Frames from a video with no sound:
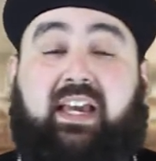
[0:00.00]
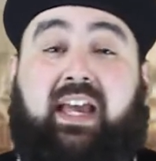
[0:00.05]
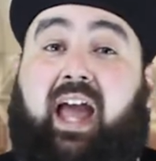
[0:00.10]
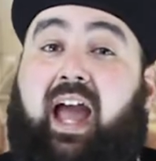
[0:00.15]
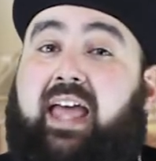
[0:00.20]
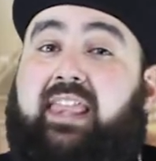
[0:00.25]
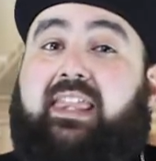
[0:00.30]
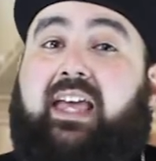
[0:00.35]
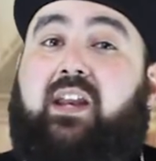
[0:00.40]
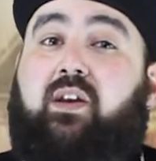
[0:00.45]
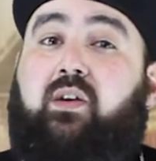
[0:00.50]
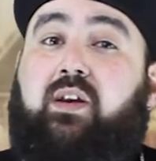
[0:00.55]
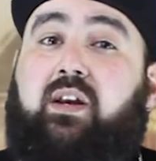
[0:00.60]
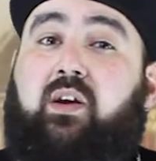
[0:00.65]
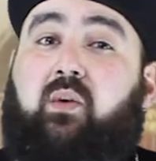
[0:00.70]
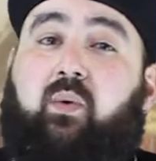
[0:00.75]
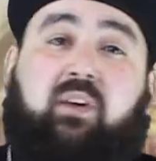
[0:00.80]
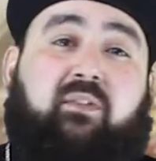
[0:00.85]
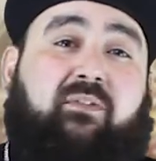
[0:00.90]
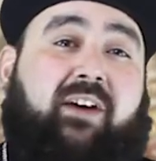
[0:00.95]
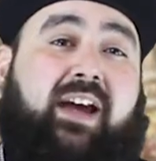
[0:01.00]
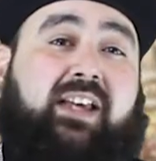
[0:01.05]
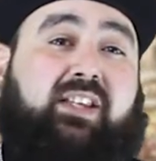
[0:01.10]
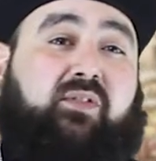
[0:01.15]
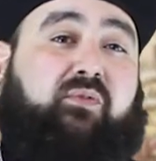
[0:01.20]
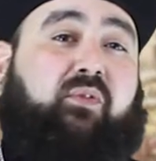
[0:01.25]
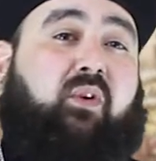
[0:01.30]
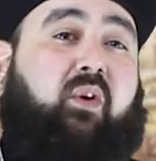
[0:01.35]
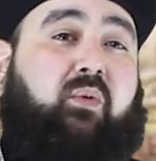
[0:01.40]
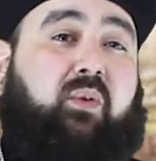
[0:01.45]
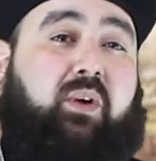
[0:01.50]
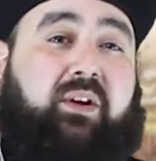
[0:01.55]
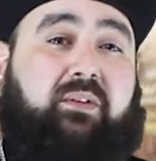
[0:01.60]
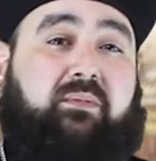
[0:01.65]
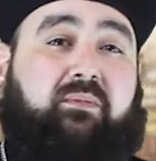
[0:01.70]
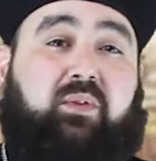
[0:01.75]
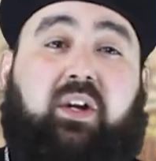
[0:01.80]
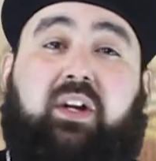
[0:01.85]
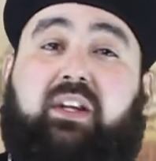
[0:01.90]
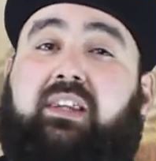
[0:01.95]
And then we fast
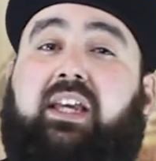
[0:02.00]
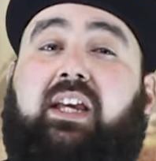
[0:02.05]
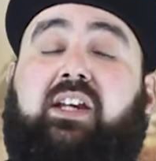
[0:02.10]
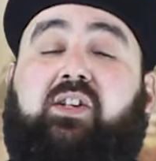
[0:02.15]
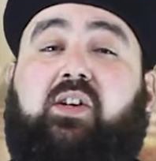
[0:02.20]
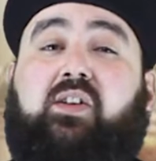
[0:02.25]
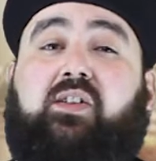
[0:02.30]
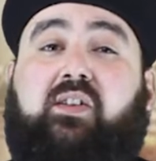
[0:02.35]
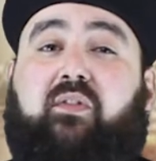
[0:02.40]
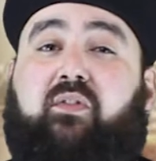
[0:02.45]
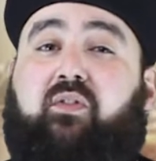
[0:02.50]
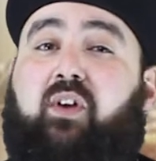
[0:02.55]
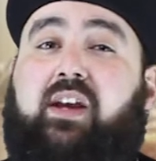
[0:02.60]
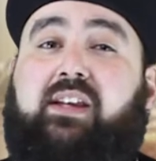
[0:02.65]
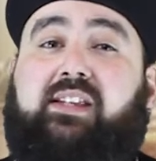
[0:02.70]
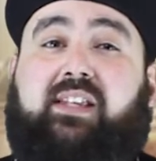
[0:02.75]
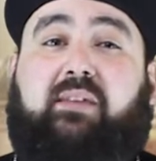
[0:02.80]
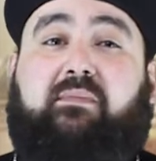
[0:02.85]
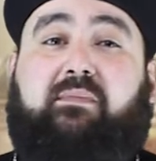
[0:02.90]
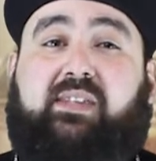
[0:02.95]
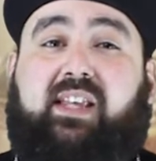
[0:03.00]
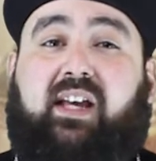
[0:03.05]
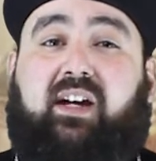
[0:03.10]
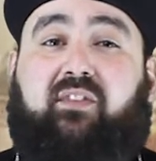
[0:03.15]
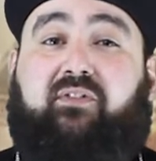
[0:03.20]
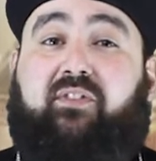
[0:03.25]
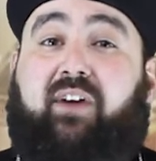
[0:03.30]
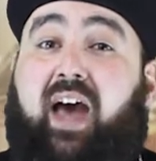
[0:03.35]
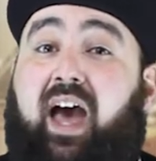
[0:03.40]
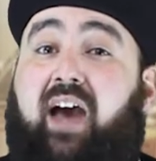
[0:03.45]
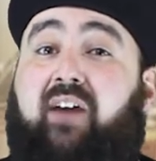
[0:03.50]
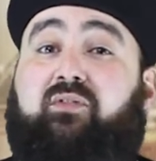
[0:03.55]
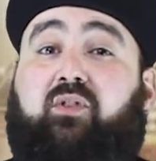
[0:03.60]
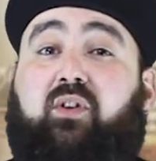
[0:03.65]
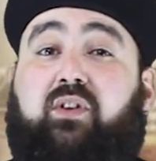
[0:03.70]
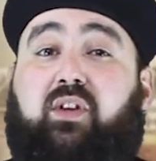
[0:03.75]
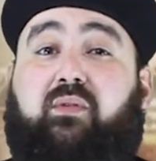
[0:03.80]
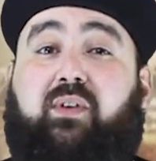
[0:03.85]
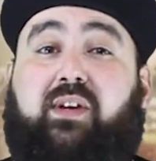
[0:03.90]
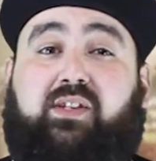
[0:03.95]
forward to the teachings of Christ Himself
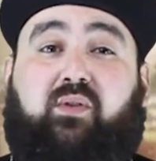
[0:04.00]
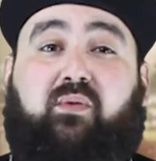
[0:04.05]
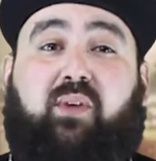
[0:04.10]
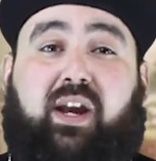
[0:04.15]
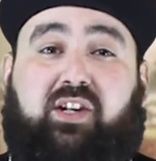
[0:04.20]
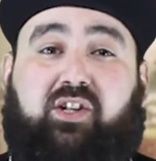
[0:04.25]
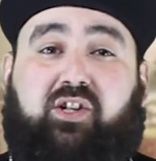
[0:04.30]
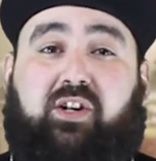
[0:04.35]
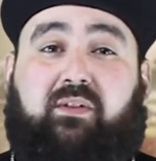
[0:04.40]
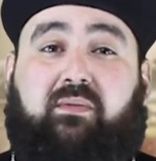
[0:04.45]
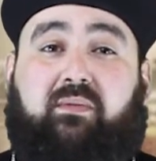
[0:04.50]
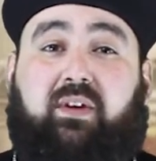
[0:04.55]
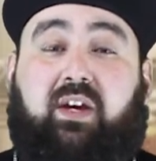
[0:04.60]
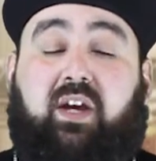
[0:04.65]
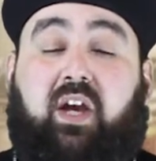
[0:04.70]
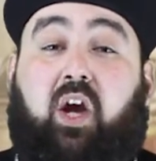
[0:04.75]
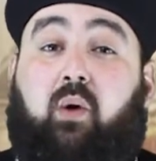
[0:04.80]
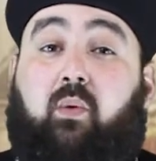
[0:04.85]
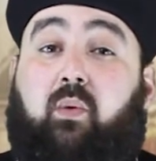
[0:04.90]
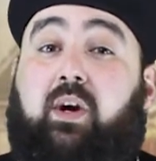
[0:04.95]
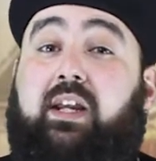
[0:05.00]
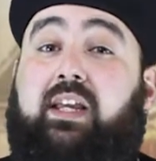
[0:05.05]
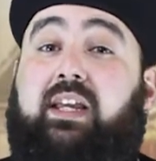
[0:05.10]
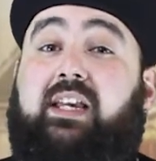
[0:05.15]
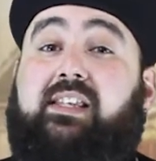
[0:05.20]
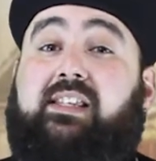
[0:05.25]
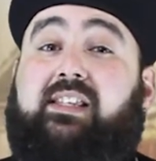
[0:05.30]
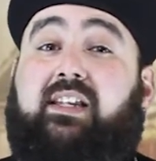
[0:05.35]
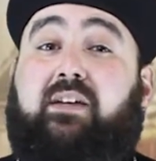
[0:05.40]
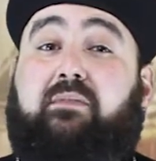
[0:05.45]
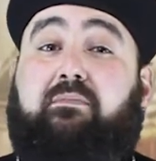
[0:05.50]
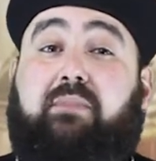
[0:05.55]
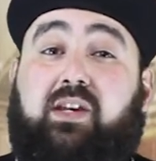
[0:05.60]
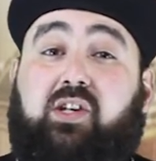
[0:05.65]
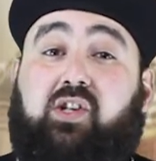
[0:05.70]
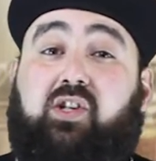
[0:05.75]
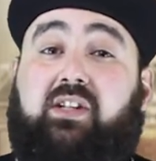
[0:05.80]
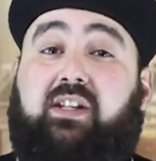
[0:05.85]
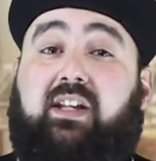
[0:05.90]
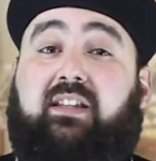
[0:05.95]
after the resurrection, where He is
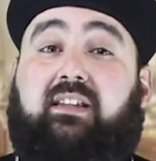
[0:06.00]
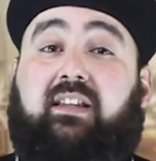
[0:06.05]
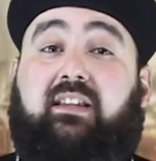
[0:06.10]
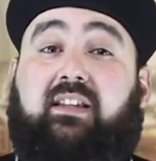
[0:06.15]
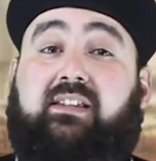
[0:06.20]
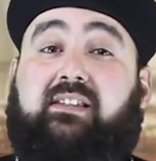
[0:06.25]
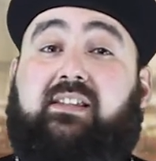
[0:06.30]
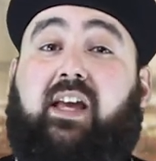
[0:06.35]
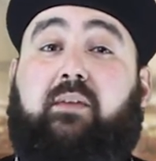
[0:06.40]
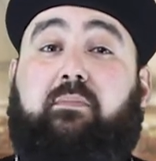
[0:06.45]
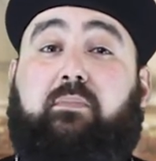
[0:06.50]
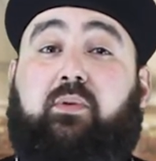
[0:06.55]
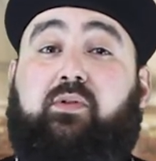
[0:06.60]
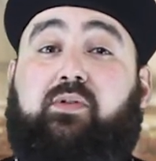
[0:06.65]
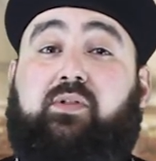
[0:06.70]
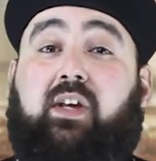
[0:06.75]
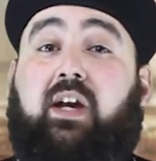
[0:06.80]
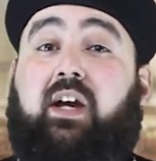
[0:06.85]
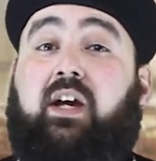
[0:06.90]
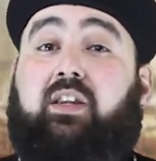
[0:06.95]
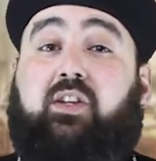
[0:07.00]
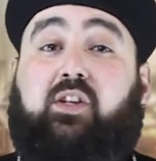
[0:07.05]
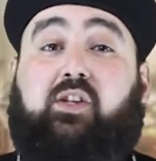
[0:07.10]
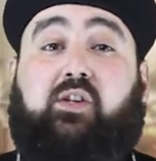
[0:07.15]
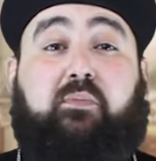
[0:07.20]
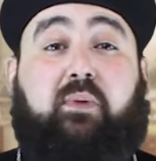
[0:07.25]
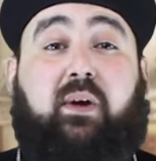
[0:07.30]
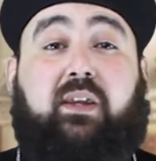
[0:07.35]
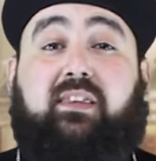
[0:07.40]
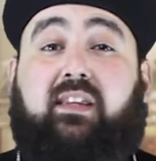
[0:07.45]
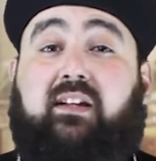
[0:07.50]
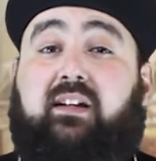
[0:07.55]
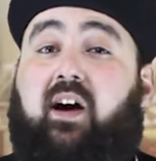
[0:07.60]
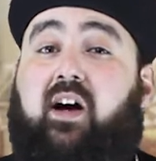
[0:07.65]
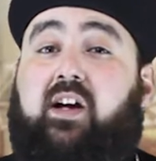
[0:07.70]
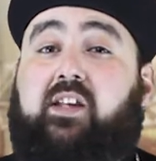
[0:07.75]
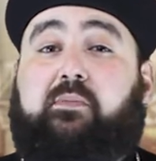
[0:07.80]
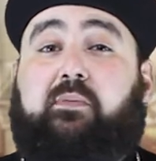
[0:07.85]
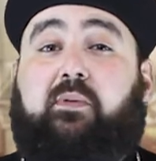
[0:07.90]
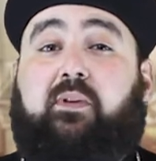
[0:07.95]
commissioning the disciples to spread the
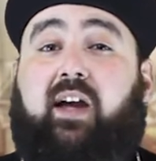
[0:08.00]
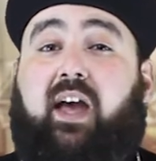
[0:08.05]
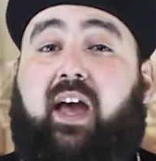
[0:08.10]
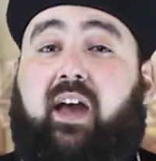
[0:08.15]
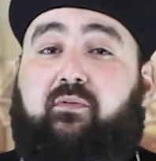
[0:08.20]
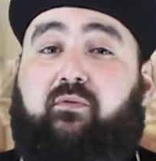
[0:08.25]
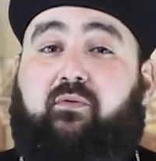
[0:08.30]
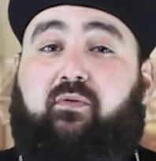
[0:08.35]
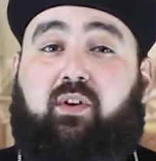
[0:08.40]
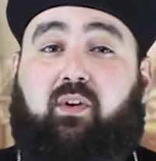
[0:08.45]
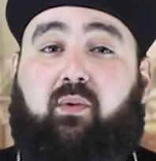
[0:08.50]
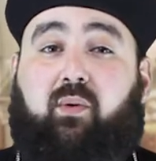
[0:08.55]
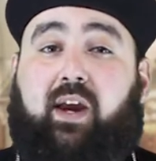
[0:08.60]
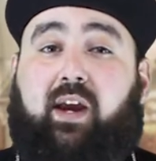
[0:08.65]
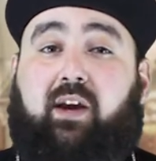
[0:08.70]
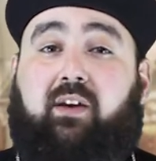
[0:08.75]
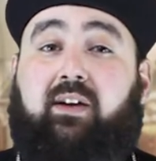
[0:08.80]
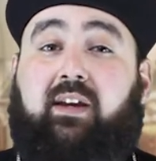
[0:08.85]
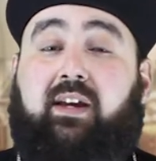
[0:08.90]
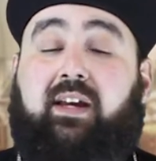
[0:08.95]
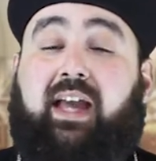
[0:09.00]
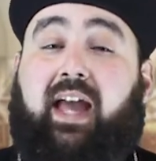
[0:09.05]
gospel everywhere.